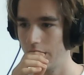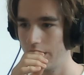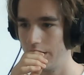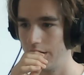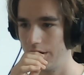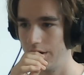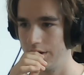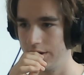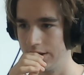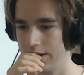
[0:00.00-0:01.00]

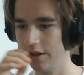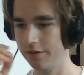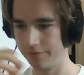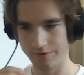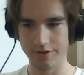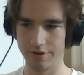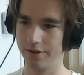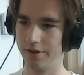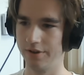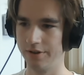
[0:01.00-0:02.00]
give
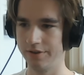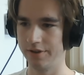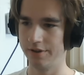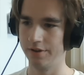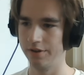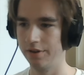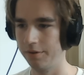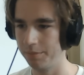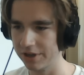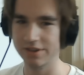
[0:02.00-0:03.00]
because
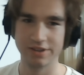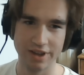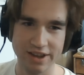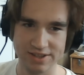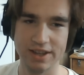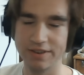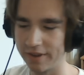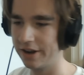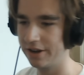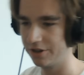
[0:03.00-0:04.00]
I guess the
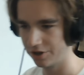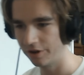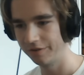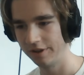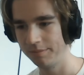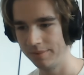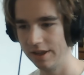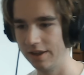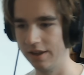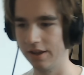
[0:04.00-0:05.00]
advantage of it
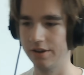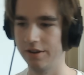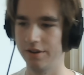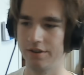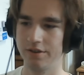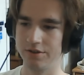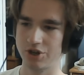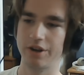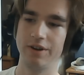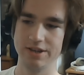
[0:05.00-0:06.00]
being
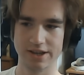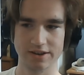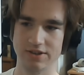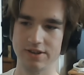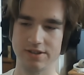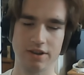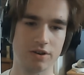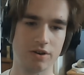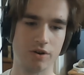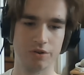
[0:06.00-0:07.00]
generate text to sync
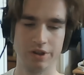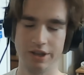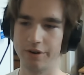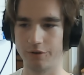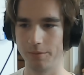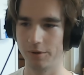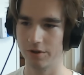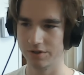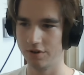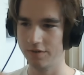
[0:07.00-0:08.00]
call in a
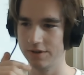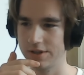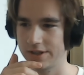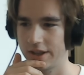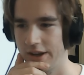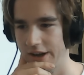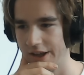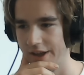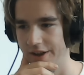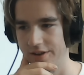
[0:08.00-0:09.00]
Roblox service is that it
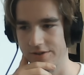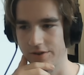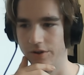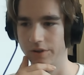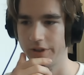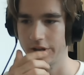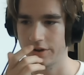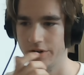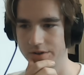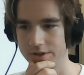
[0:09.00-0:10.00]
has all of that
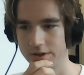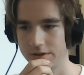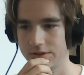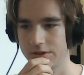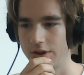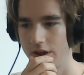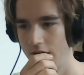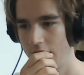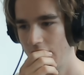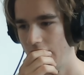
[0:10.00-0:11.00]
context.
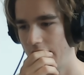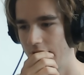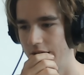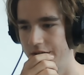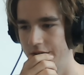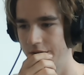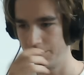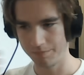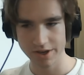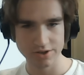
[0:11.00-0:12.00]
And
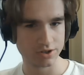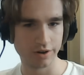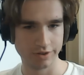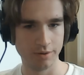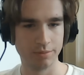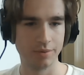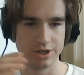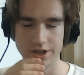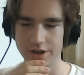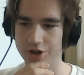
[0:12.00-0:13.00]
based off the
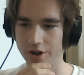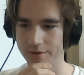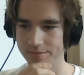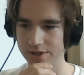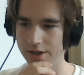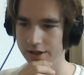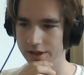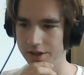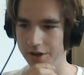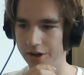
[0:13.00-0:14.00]
implementation I'm seeing
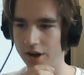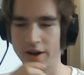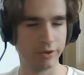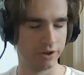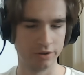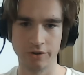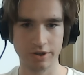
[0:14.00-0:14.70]
here, I'm not